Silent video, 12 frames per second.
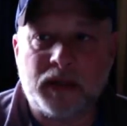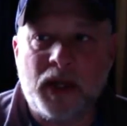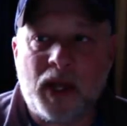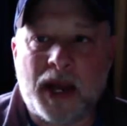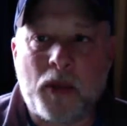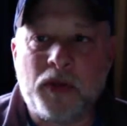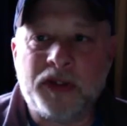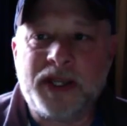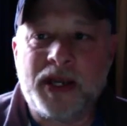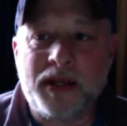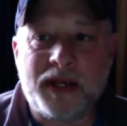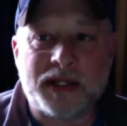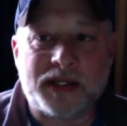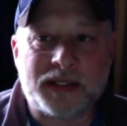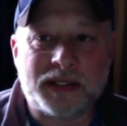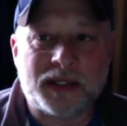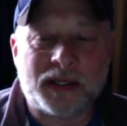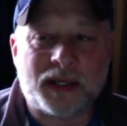And I will tell you
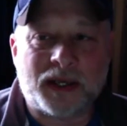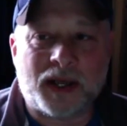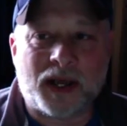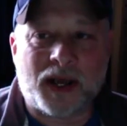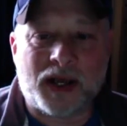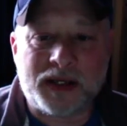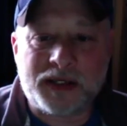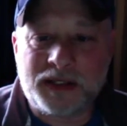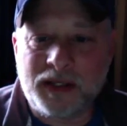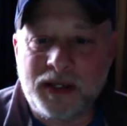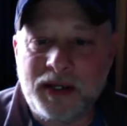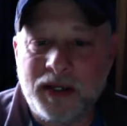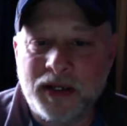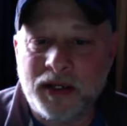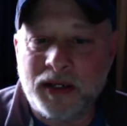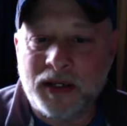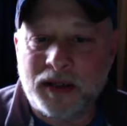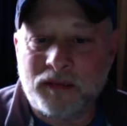this, honestly,
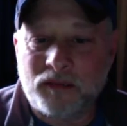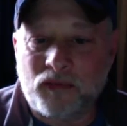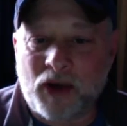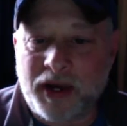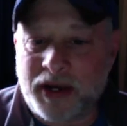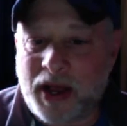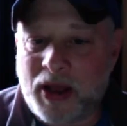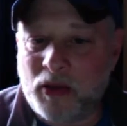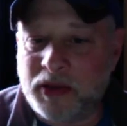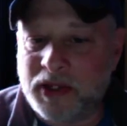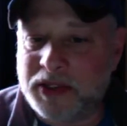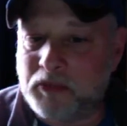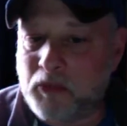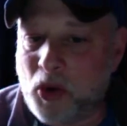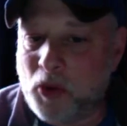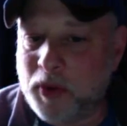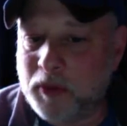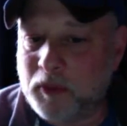right now at this
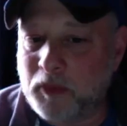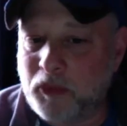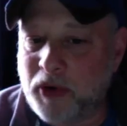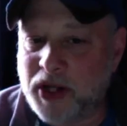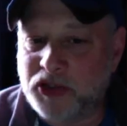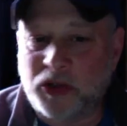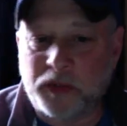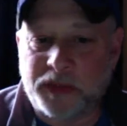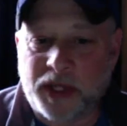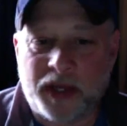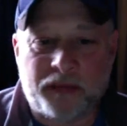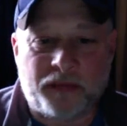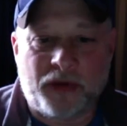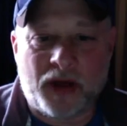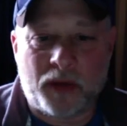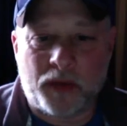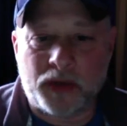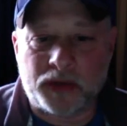moment, Brandstrom's ahead of
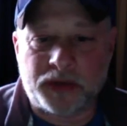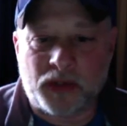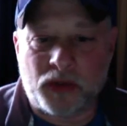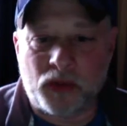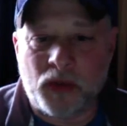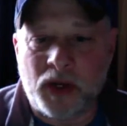Fabro. So